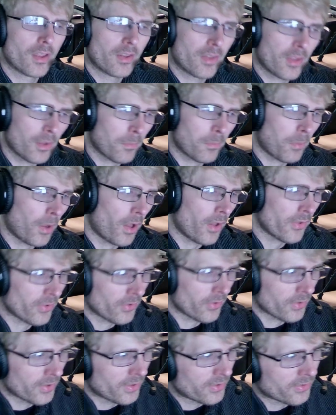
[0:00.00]
the
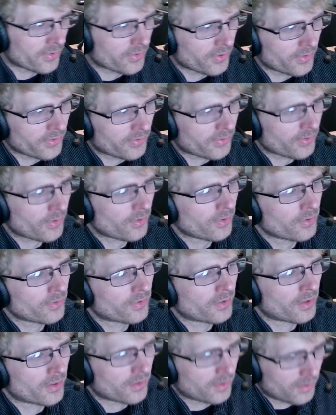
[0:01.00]
apostle, he's
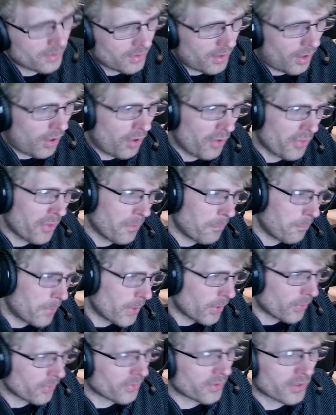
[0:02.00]
concerned that all the
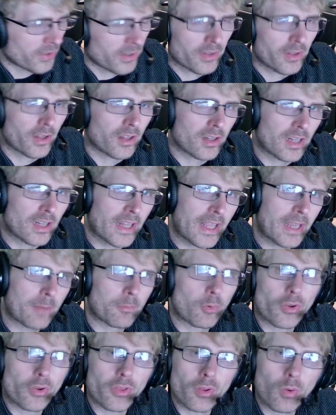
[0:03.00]
building and the
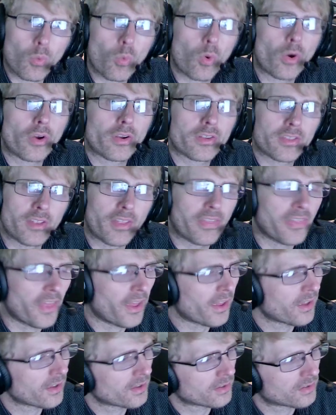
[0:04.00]
labor and the work that
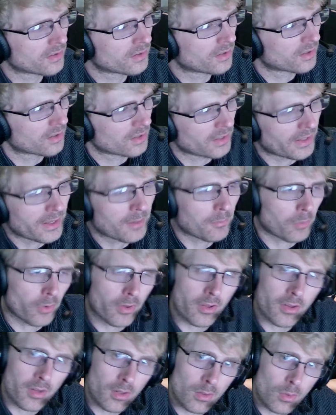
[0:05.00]
they had
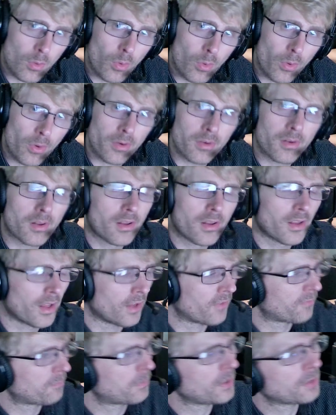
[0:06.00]
labored in the Lord,
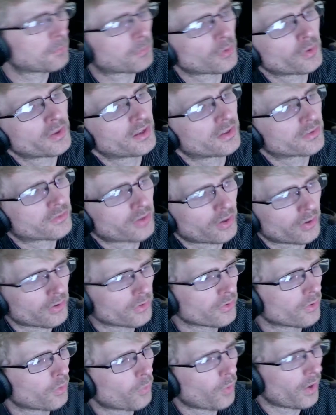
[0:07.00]
if people had
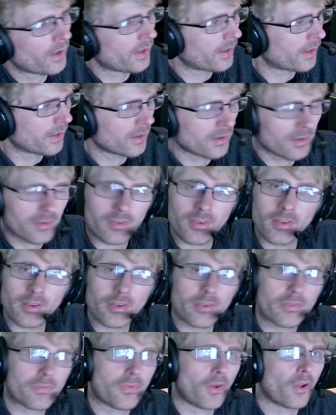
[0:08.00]
turned away to
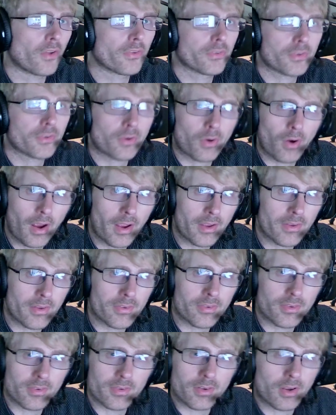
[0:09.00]
these false
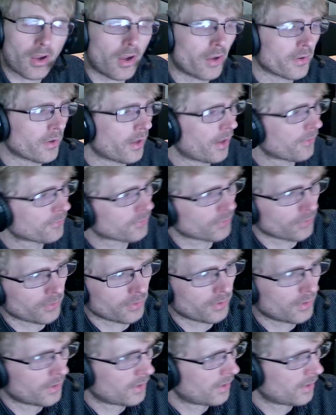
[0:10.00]
Christs and gone after,